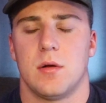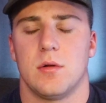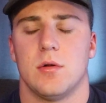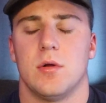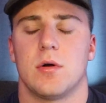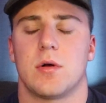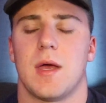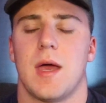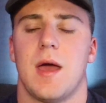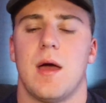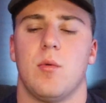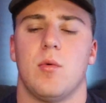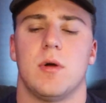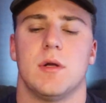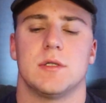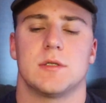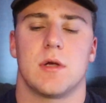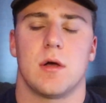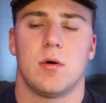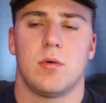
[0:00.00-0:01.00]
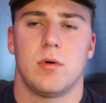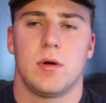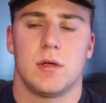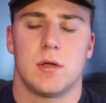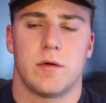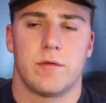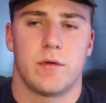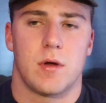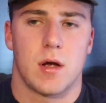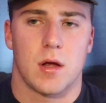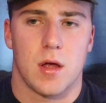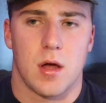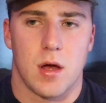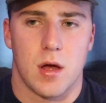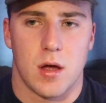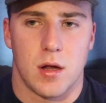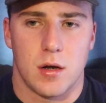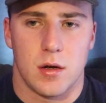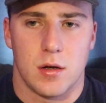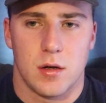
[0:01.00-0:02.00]
Look at what is going the fuck
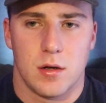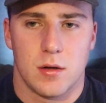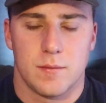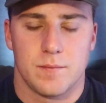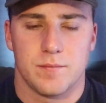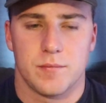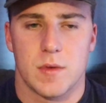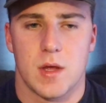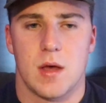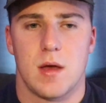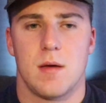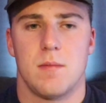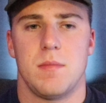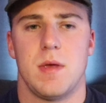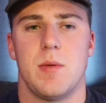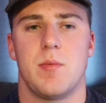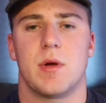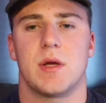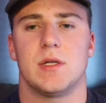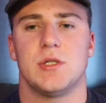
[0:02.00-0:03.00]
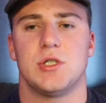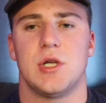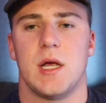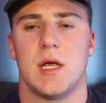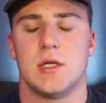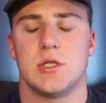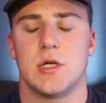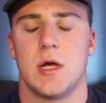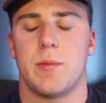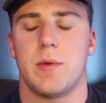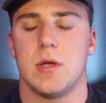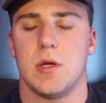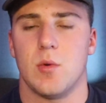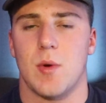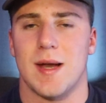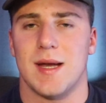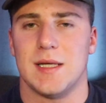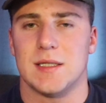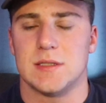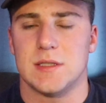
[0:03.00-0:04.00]
on. People can change up on
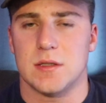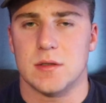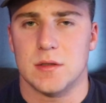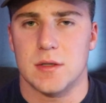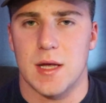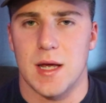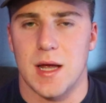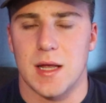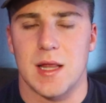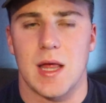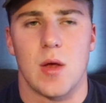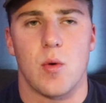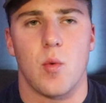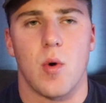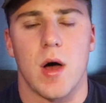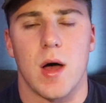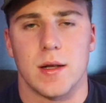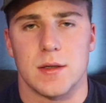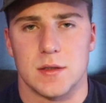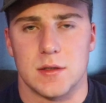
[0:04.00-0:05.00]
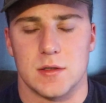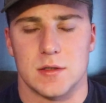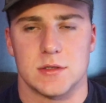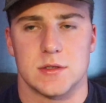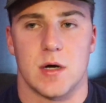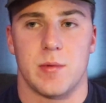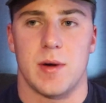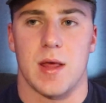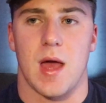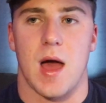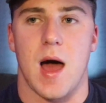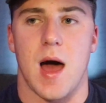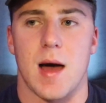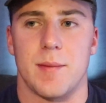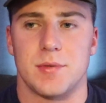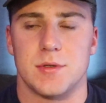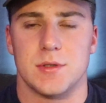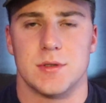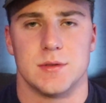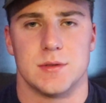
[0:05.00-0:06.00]
you any single day they want. There's so many
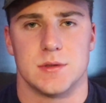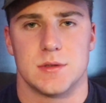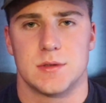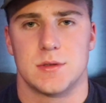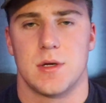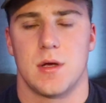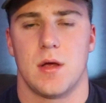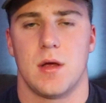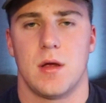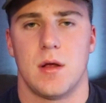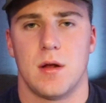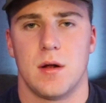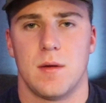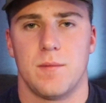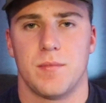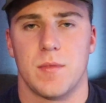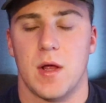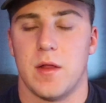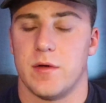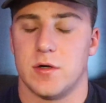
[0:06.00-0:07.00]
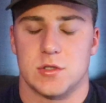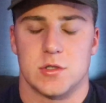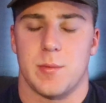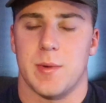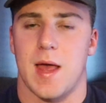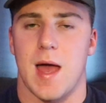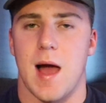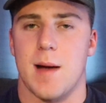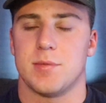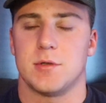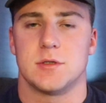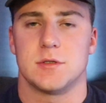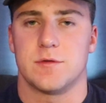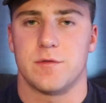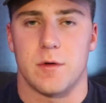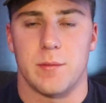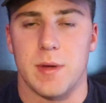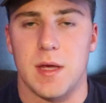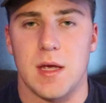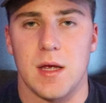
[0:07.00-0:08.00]
options. There's so many options
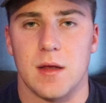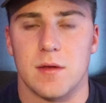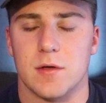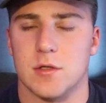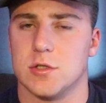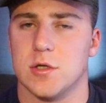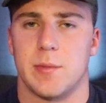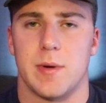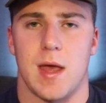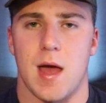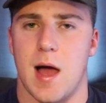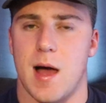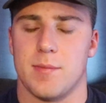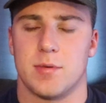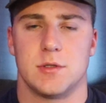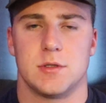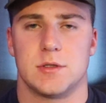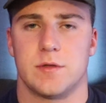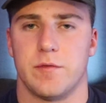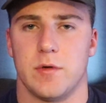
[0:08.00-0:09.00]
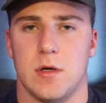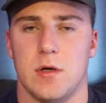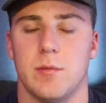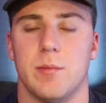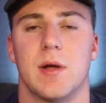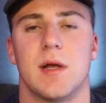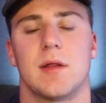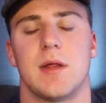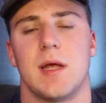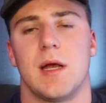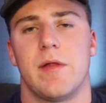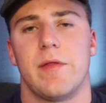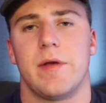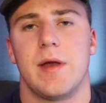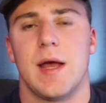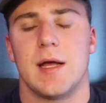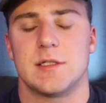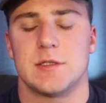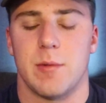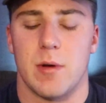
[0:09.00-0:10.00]
for me. There's so many options for you. But at the end of the
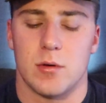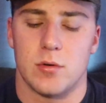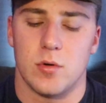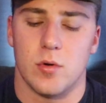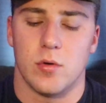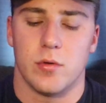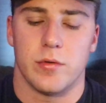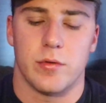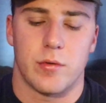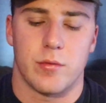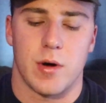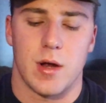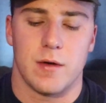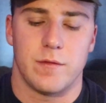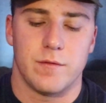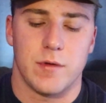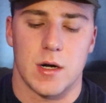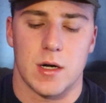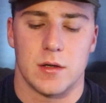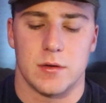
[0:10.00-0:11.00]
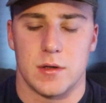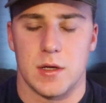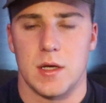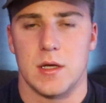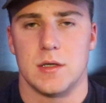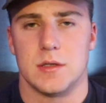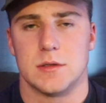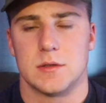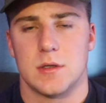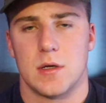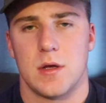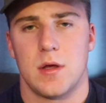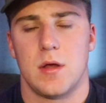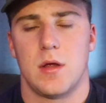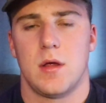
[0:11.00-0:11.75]
day, it's about doing the right fucking things.